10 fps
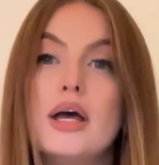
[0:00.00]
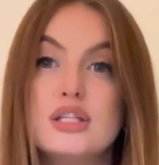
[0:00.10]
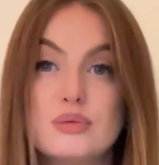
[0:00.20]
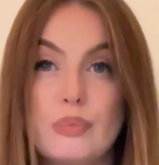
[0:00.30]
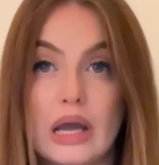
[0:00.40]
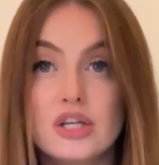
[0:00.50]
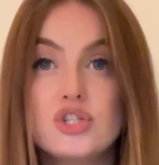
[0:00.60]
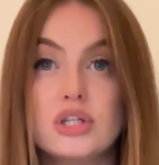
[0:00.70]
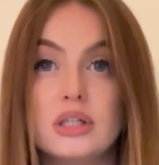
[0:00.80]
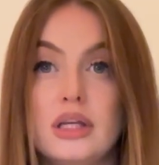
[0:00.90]

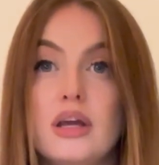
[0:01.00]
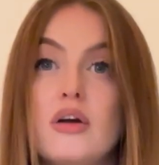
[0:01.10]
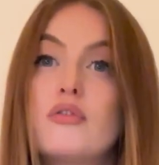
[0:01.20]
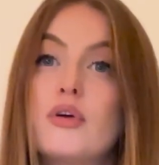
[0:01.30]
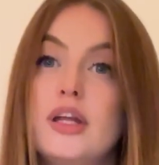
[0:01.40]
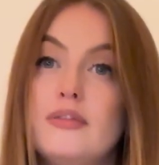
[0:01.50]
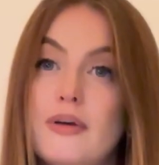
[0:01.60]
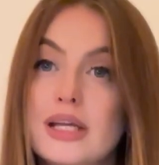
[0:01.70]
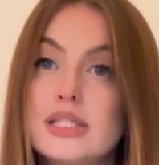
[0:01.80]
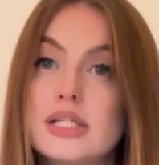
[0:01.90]
Especially for
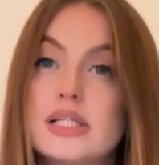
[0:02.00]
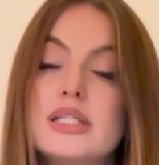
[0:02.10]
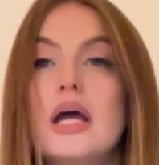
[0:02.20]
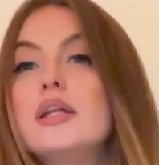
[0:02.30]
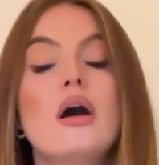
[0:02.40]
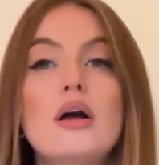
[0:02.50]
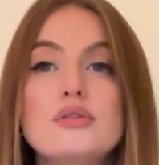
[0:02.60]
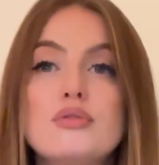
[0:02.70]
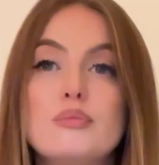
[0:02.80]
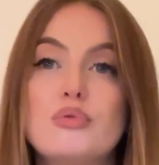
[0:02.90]
investors and
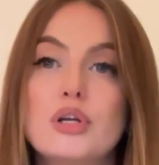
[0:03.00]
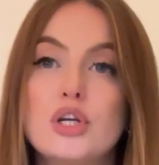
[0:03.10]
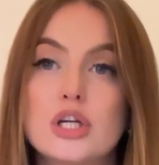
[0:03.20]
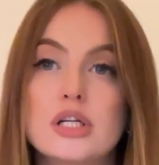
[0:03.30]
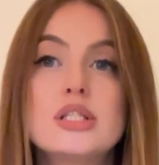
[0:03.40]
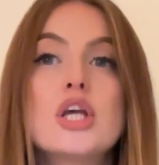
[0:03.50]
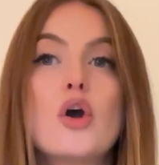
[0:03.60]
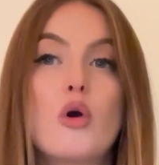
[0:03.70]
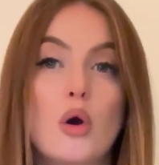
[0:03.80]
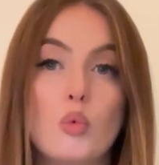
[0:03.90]
entrepreneurs
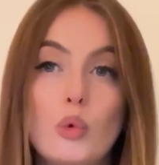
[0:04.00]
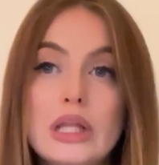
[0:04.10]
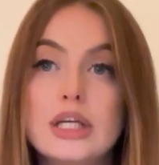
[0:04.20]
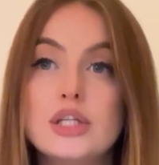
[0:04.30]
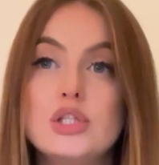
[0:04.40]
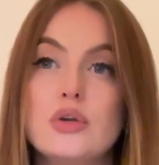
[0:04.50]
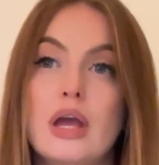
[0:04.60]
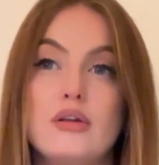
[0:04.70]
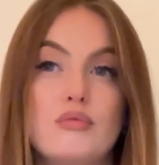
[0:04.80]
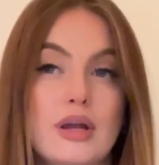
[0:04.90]
who are willing to
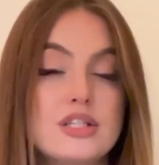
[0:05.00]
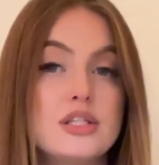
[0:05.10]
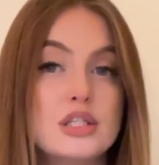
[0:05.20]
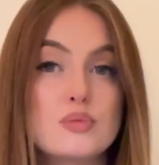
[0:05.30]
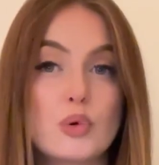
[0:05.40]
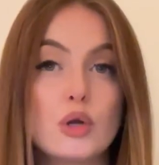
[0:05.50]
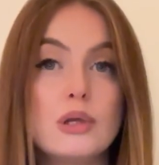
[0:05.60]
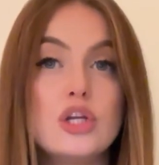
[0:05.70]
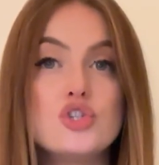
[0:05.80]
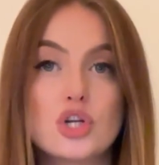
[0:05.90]
get a residence
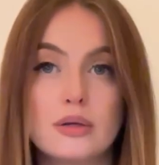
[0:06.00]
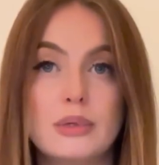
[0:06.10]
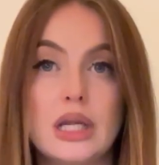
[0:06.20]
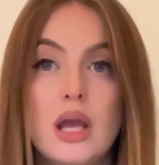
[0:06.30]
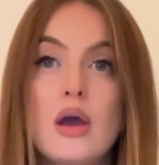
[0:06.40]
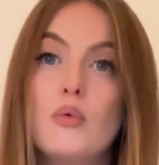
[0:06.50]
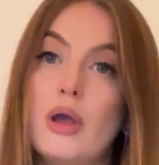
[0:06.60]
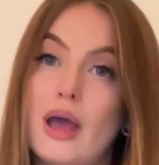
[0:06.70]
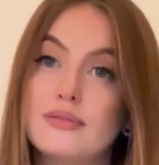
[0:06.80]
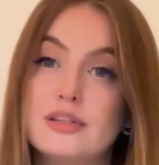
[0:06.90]
permit in Germany,
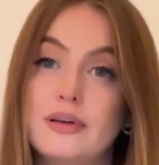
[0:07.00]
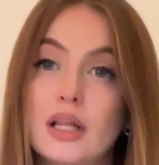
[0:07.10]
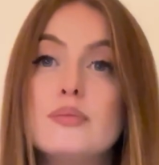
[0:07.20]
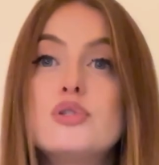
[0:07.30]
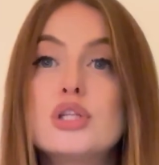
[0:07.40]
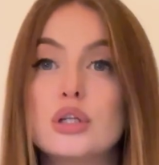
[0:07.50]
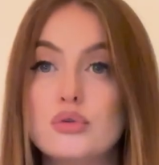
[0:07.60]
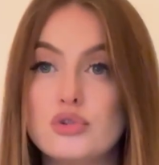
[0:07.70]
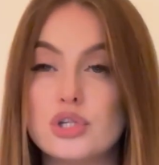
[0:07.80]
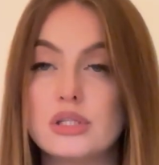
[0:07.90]
we have developed
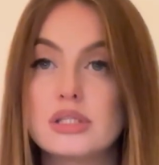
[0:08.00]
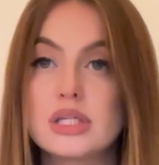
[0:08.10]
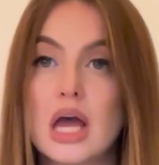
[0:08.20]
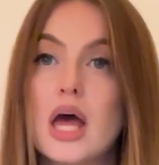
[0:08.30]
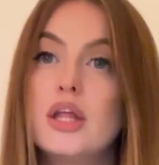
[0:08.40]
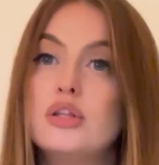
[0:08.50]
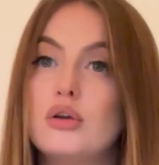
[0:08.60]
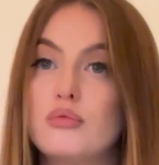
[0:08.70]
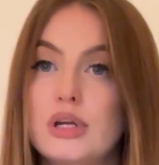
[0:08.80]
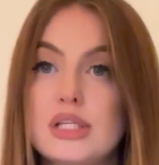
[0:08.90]
solutions.
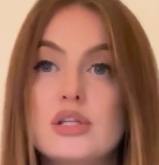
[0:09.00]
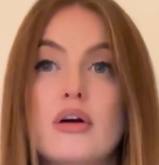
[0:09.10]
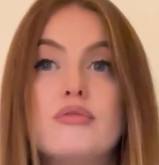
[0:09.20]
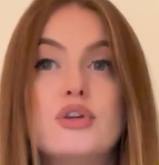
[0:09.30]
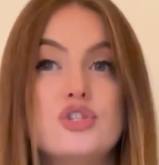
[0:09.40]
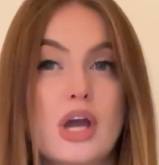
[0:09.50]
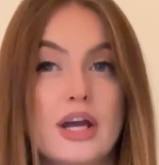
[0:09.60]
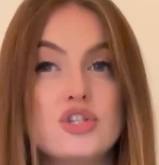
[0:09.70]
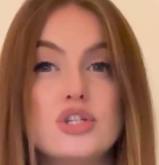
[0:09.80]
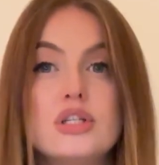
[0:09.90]
The risk of
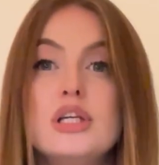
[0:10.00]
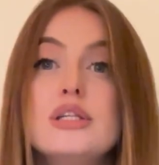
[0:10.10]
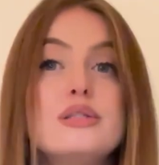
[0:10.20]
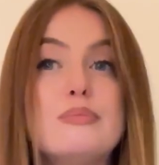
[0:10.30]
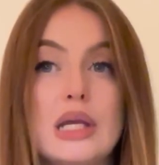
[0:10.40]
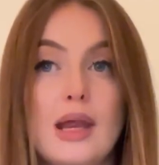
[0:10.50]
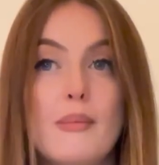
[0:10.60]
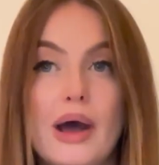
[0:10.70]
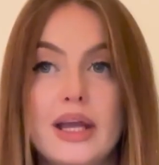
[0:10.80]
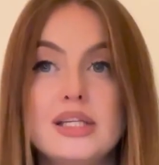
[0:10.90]
rejection is
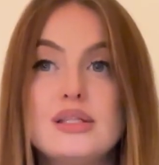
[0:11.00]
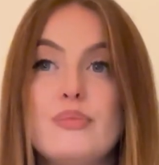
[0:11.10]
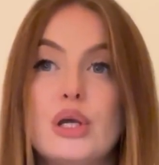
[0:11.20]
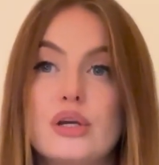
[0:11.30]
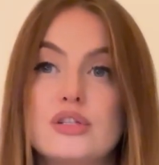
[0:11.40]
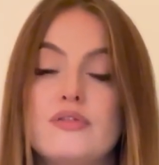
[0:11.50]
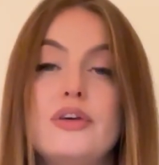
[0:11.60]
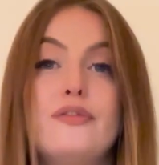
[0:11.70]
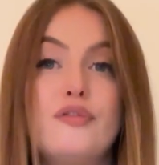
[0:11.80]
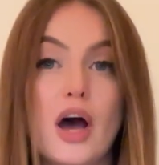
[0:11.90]
minimized because of
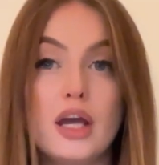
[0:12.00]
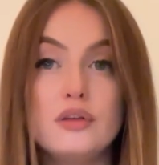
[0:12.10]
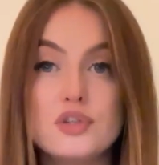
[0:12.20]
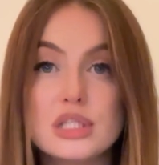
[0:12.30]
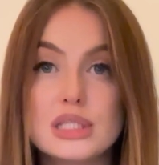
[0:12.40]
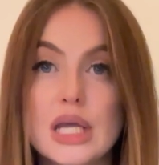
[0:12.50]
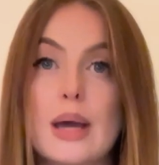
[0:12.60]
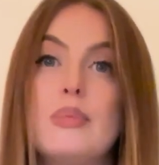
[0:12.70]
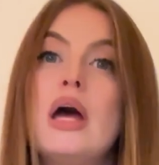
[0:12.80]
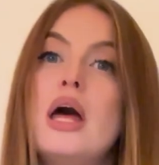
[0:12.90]
the
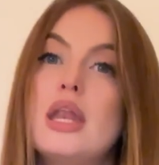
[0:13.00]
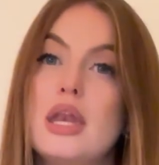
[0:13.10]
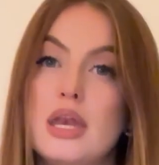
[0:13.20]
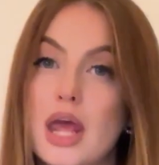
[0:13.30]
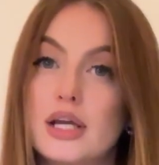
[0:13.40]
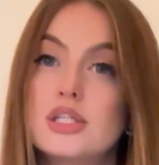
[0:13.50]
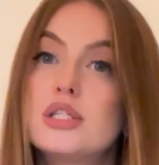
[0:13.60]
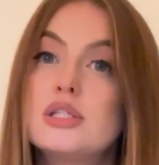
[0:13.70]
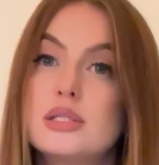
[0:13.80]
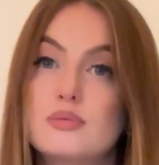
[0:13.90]
5-step
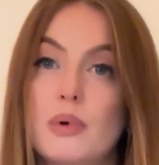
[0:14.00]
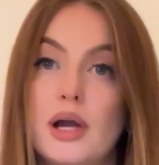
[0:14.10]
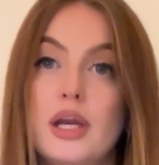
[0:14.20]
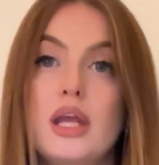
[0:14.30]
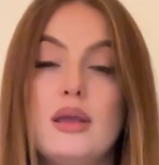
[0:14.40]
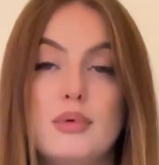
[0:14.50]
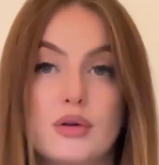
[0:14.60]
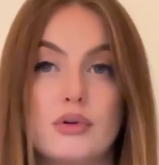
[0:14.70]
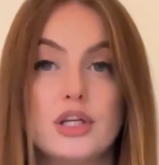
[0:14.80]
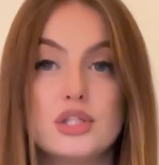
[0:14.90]
Nexus Smart
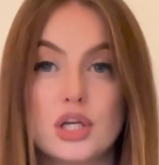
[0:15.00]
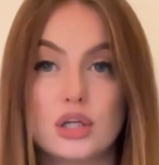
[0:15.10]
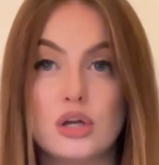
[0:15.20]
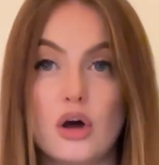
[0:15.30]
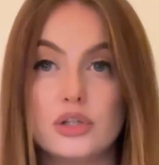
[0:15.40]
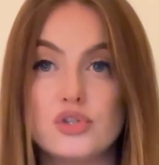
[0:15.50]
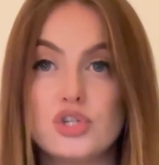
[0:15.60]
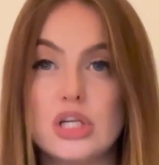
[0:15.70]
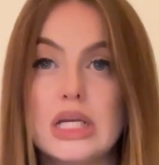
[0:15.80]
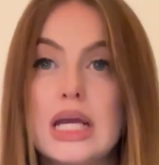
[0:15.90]
Immigrate
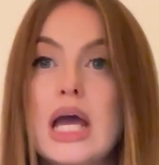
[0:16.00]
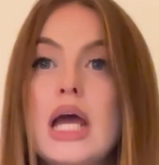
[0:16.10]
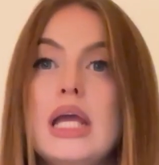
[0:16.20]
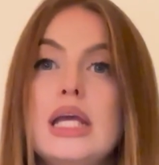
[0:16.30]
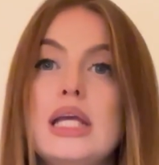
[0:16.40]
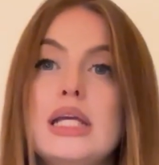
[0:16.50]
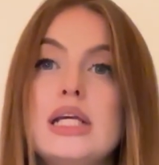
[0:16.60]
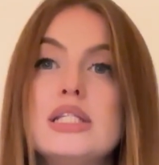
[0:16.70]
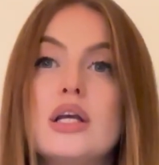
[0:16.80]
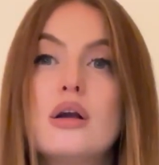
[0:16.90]
technology. It
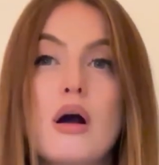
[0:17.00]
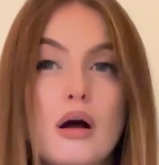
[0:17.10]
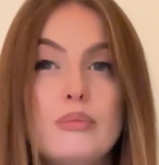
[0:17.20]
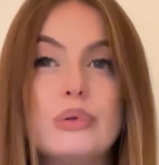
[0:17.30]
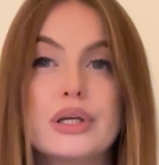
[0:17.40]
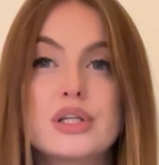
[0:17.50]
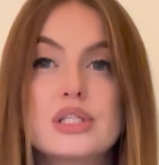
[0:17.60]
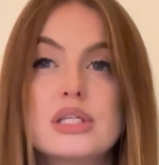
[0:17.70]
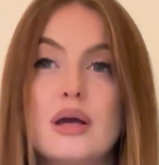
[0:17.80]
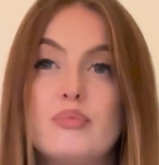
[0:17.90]
is a
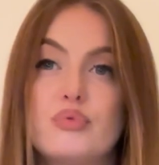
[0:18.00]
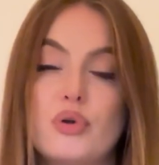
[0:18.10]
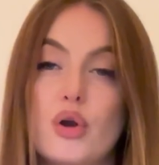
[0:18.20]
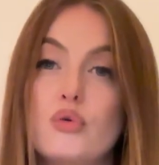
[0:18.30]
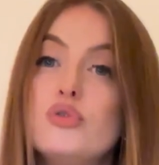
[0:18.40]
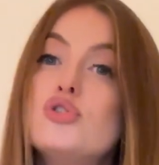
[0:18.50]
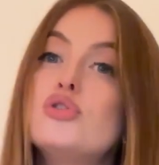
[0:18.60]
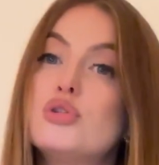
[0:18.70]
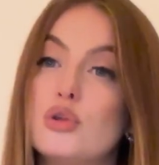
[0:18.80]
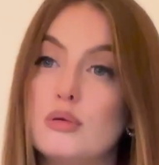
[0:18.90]
complex
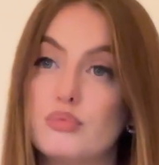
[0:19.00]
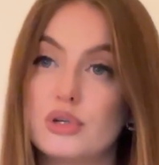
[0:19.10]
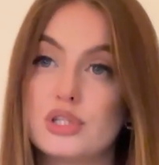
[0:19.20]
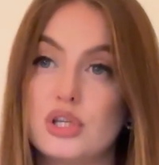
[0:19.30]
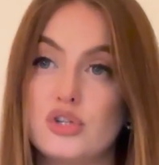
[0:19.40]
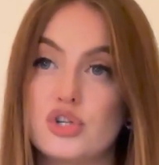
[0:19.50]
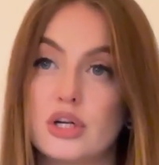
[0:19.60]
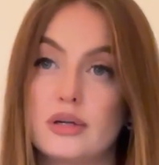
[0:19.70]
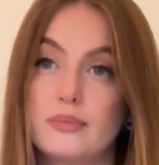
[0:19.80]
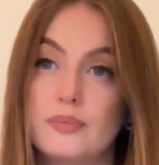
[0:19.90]
approach to the procedure.